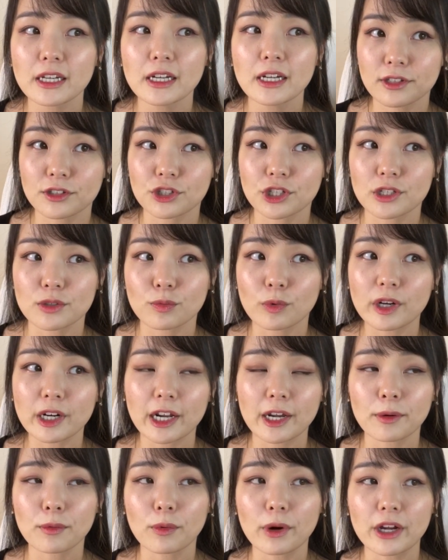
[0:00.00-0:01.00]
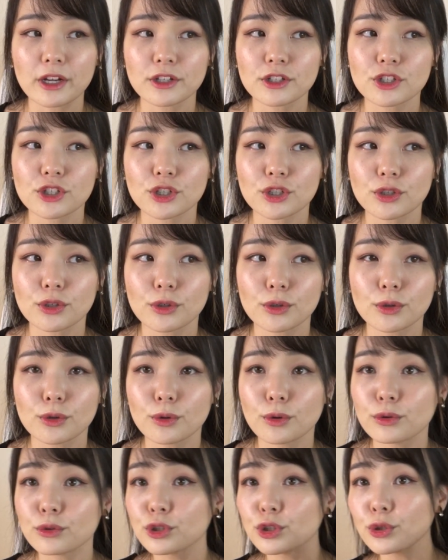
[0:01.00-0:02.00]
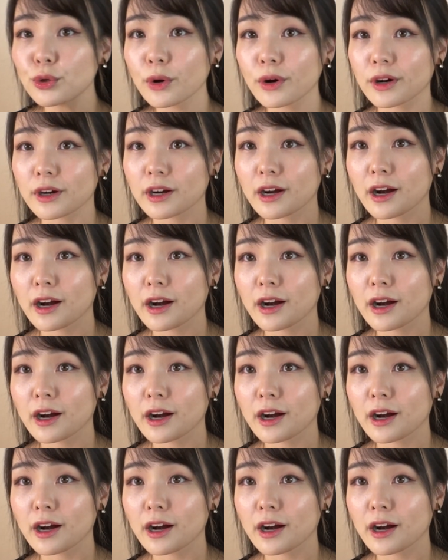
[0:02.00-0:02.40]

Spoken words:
such as when I went to New York,